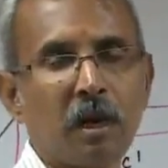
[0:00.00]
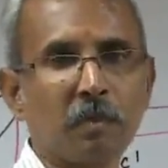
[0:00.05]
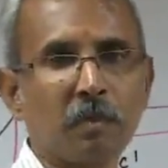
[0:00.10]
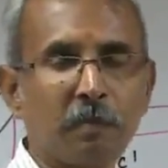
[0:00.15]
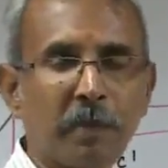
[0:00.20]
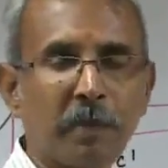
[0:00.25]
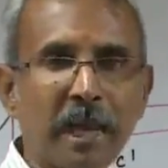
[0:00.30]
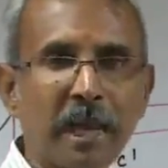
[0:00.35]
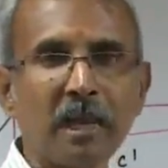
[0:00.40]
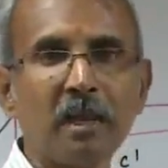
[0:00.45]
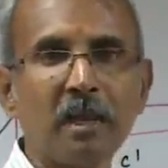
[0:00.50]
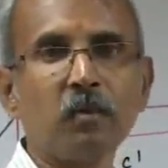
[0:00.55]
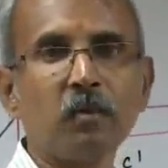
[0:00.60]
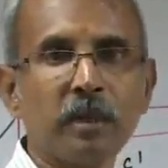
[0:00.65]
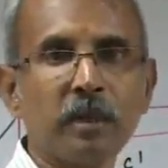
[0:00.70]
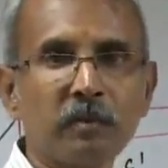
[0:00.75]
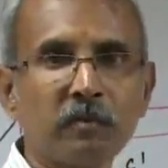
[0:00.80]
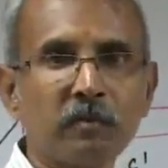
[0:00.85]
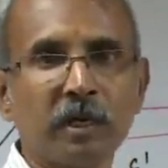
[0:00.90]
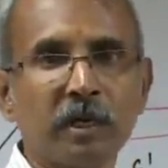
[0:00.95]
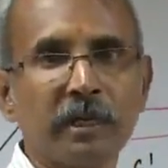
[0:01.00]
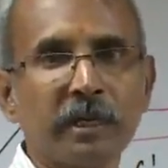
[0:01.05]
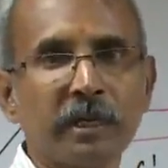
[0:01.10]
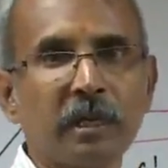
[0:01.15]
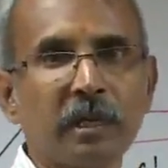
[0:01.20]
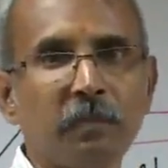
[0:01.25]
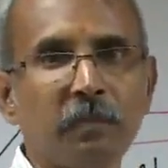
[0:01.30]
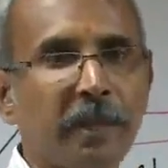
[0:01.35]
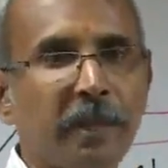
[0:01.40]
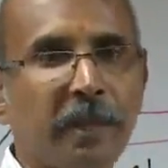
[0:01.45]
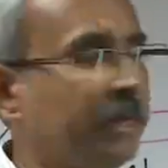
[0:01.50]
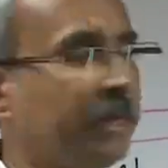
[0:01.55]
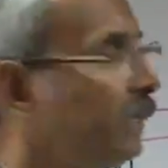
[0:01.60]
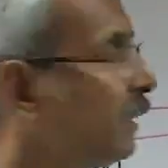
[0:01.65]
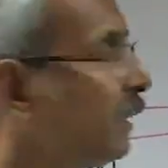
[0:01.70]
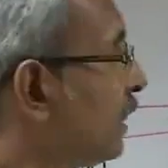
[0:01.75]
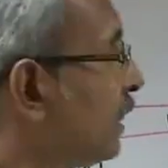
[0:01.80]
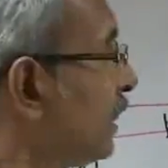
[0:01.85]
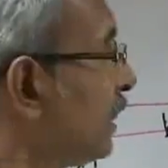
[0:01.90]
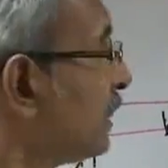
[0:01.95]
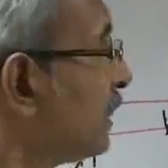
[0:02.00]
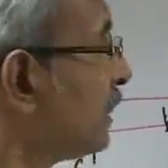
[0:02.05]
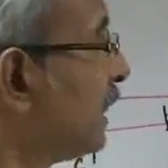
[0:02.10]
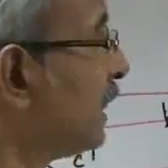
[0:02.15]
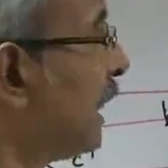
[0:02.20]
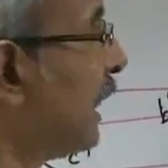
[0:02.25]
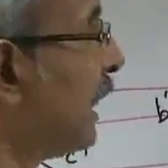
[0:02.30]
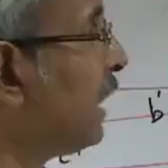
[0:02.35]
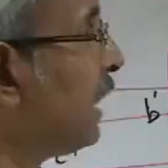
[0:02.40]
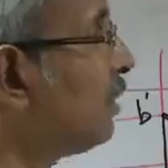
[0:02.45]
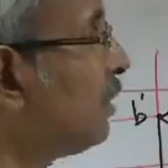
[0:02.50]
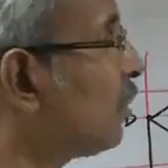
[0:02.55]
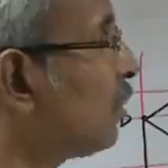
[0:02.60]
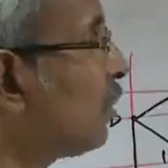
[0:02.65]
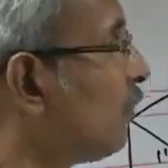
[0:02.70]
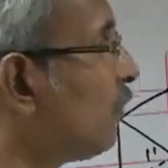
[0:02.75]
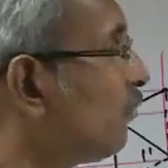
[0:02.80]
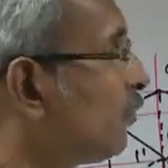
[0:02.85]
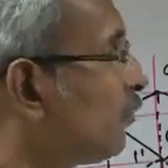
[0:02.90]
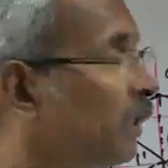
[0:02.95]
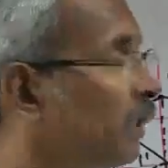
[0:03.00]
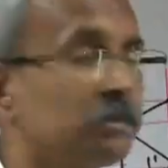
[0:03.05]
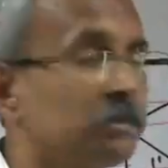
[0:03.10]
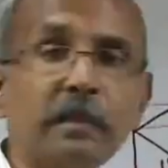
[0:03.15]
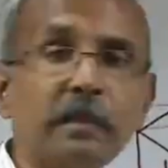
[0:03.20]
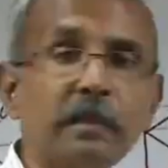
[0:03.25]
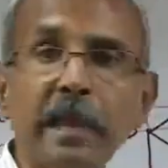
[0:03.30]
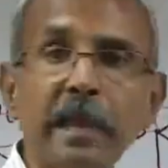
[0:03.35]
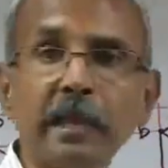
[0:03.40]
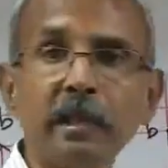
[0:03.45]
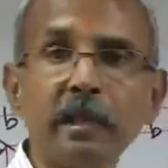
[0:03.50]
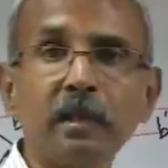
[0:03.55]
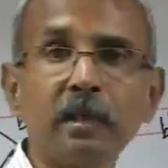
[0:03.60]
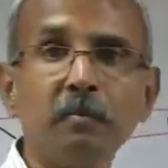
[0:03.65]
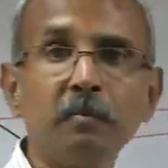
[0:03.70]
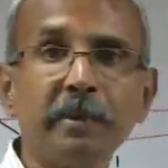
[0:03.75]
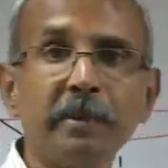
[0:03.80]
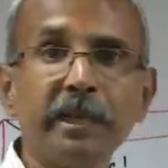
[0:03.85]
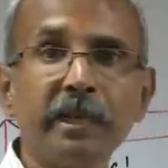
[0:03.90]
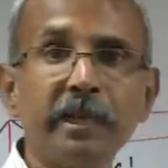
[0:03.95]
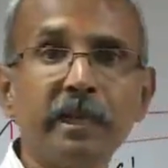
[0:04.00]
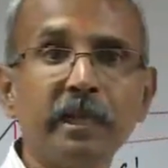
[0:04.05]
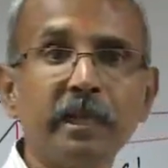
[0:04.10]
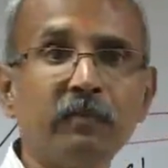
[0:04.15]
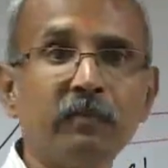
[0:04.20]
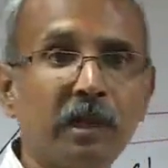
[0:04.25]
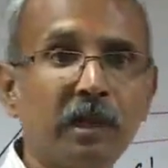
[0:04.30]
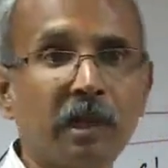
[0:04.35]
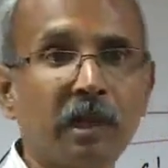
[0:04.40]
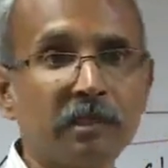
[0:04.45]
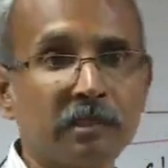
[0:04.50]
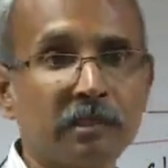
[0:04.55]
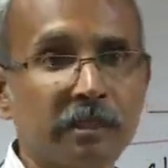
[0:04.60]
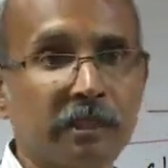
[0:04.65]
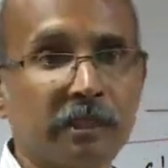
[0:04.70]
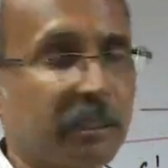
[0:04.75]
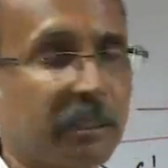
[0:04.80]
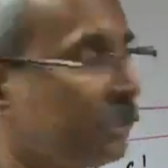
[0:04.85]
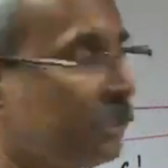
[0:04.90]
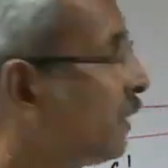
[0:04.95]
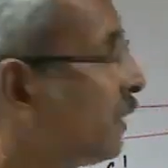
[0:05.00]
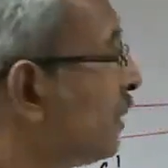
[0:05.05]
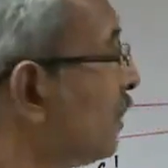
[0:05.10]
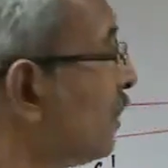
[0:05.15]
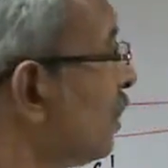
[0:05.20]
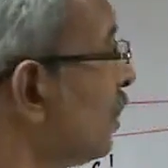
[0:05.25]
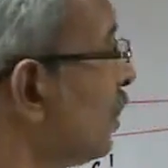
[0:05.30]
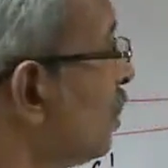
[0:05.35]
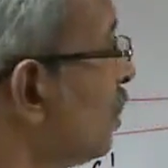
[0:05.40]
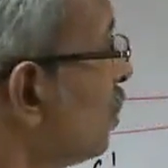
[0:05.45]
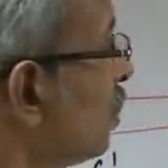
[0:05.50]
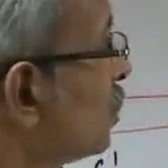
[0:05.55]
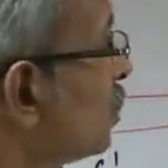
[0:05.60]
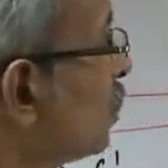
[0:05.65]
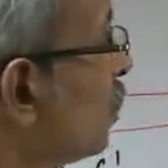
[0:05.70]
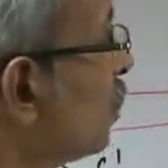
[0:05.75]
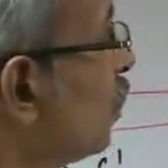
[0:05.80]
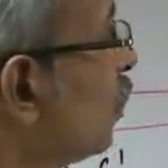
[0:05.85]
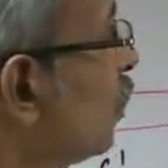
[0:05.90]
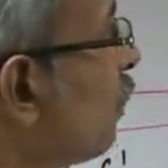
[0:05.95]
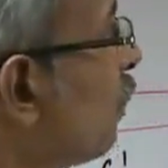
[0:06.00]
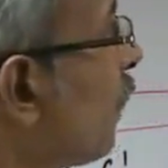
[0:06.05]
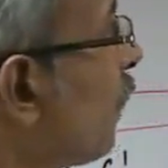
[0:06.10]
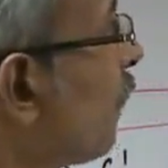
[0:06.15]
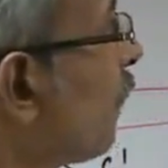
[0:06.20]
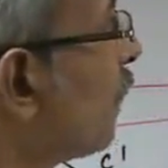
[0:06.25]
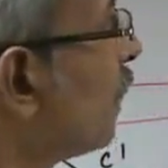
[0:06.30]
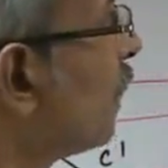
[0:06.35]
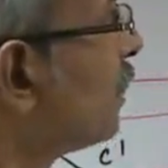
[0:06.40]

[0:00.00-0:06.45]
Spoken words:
or parallel to your vertical plane, the length of this diagonal BD will not change. So